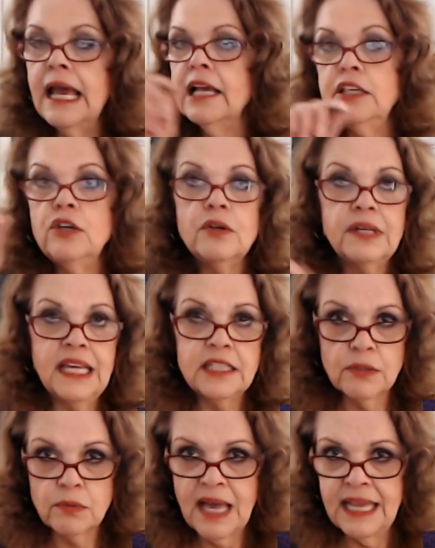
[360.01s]
You need
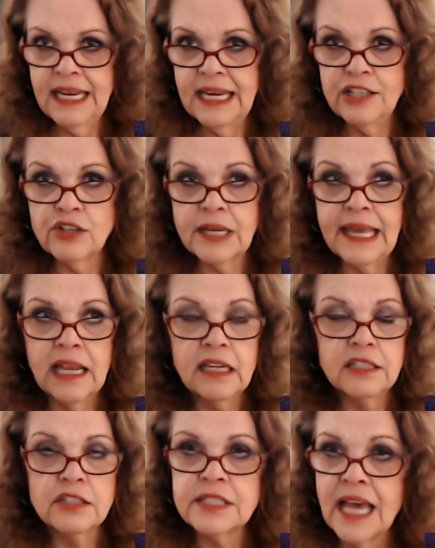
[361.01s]
to write it in your
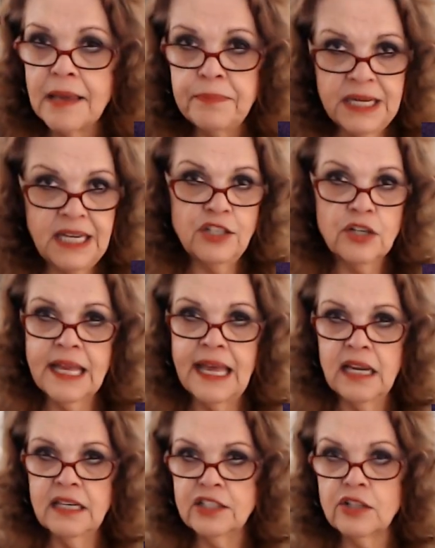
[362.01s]
calendar, type it in your
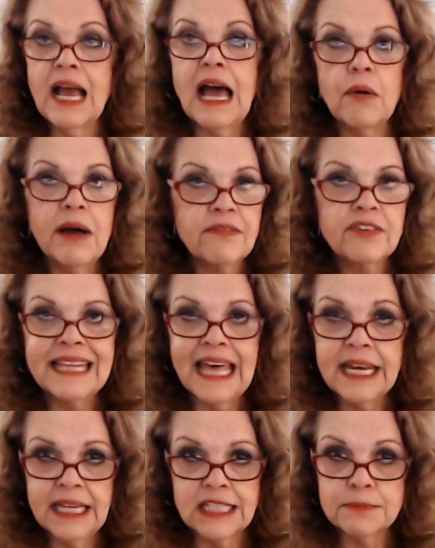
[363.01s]
calendar, however
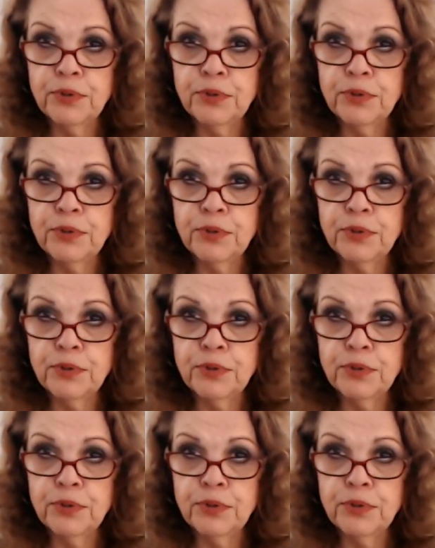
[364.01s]
that is.